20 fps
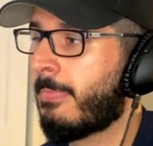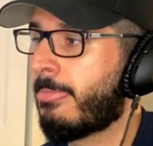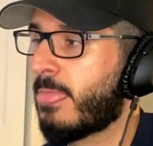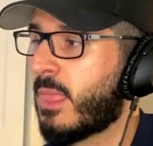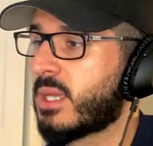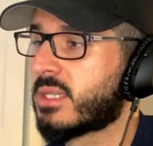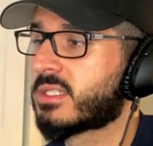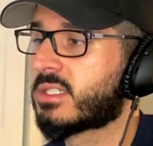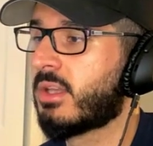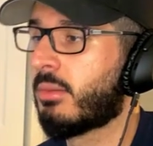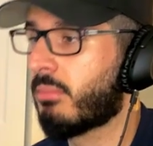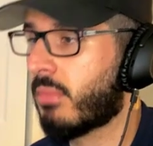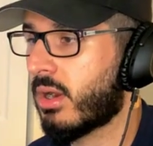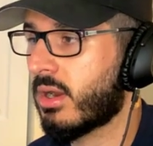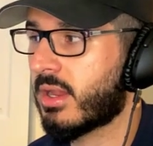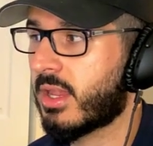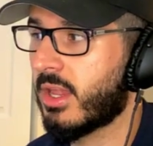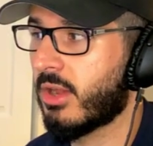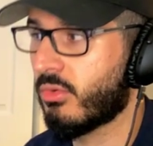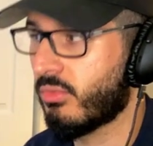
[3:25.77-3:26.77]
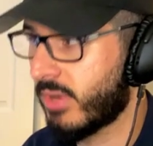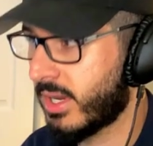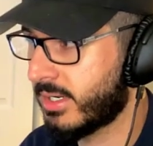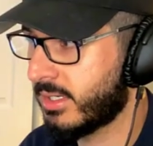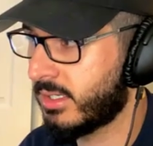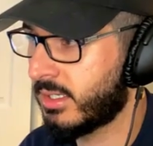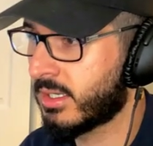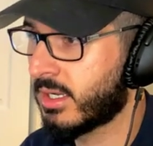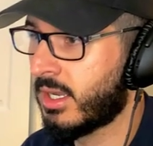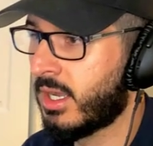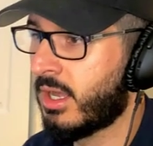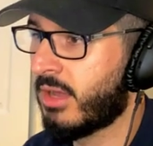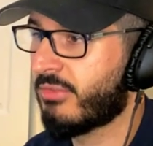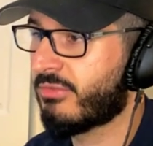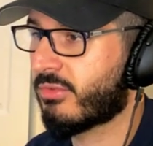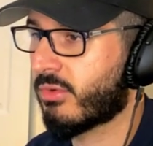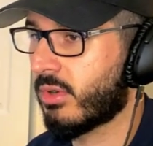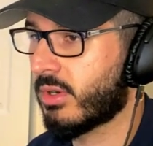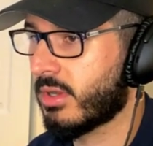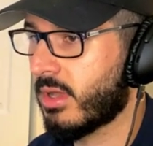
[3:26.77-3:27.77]
is the market ready
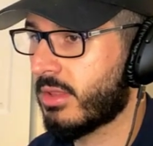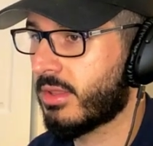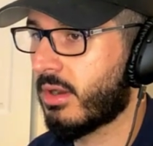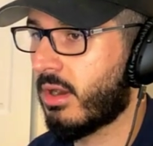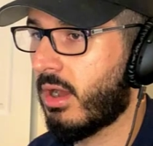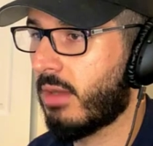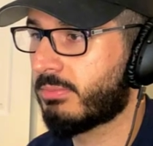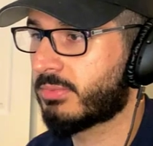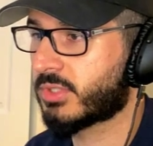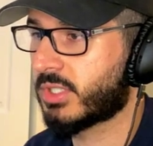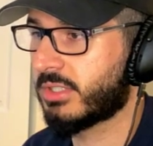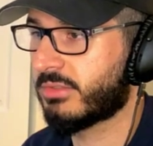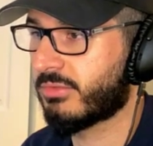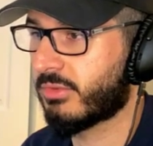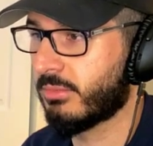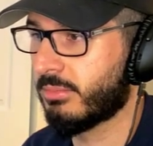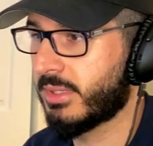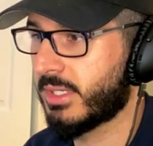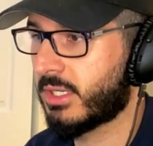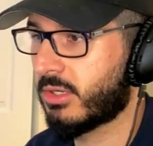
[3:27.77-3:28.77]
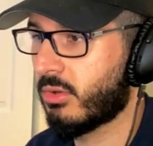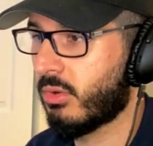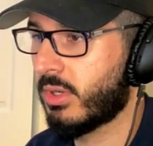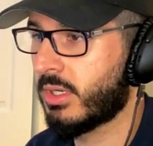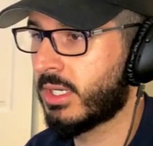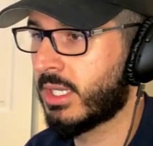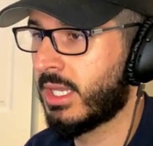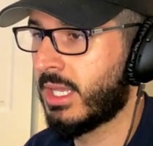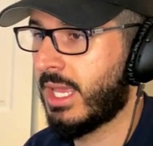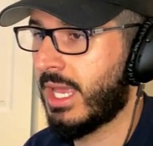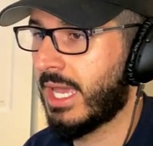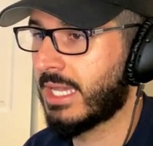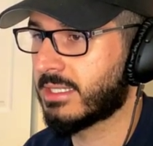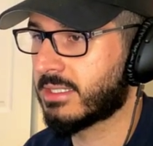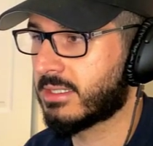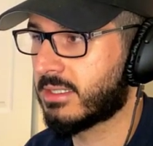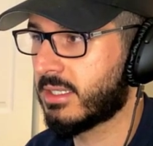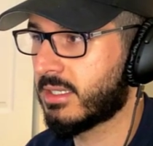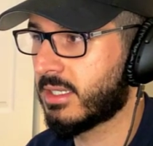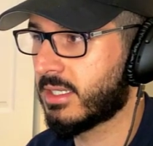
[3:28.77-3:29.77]
for another uptrend for Bitcoin?
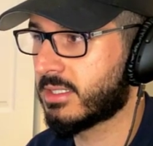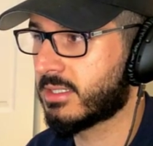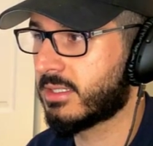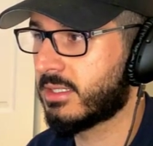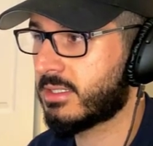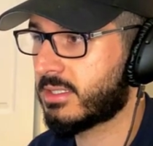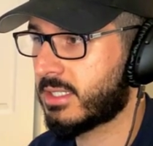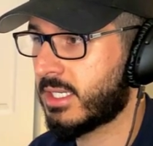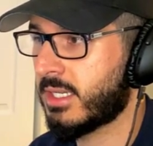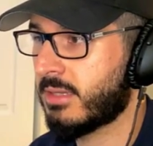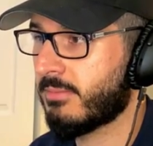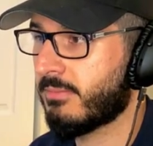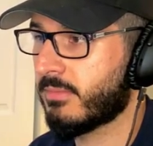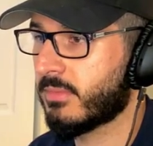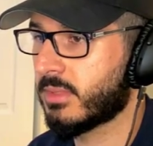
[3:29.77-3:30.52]
Has the, is this it?